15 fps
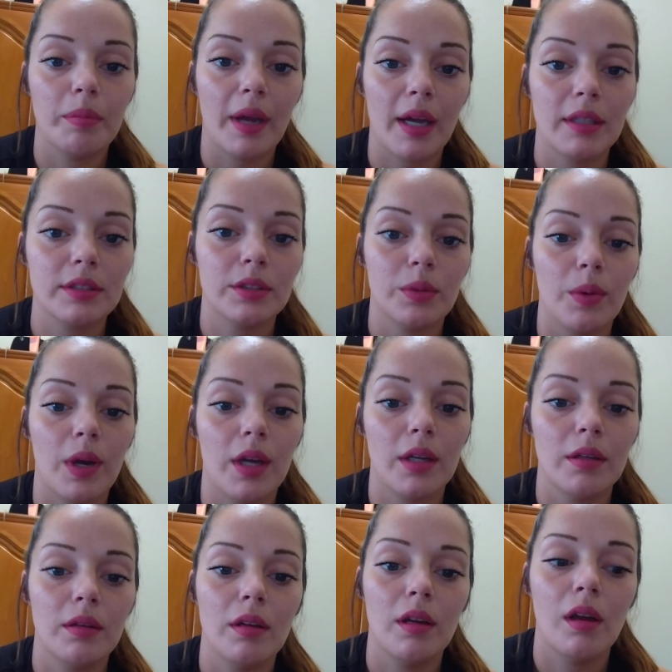passed
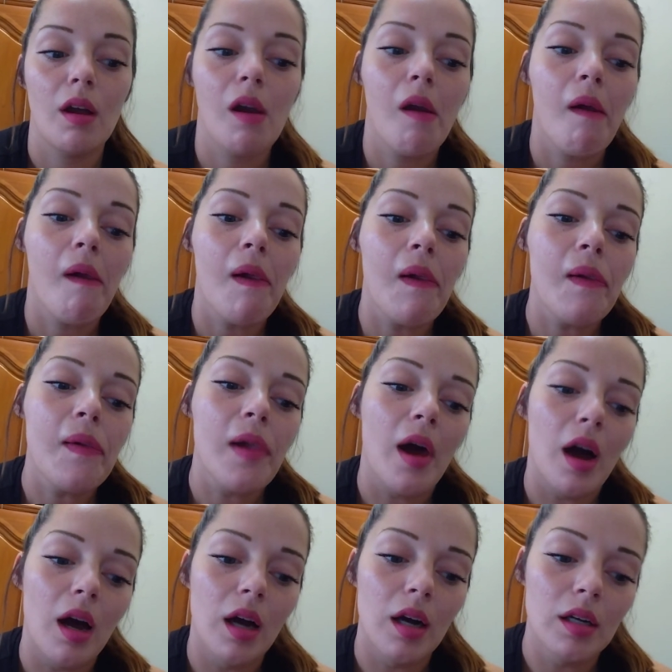away.
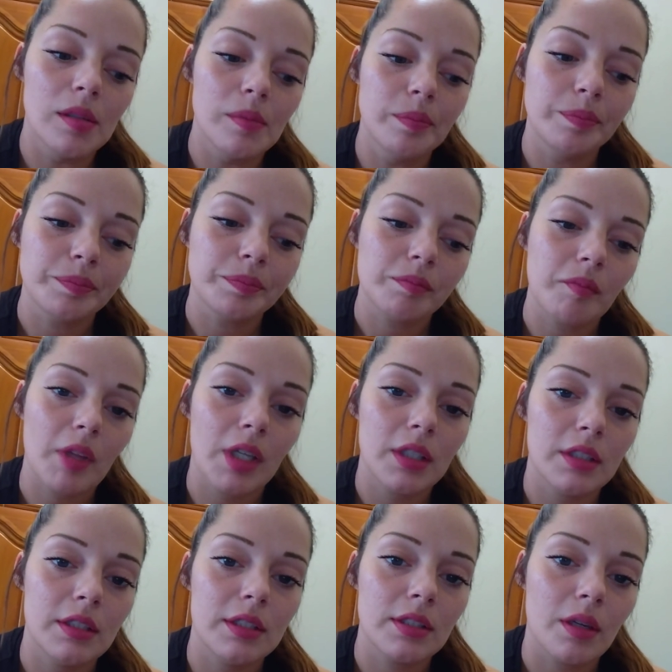I
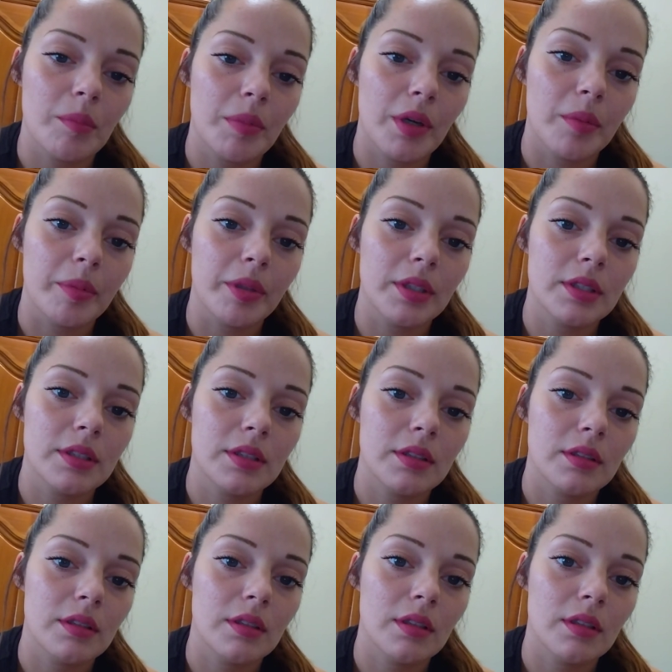did this on purpose.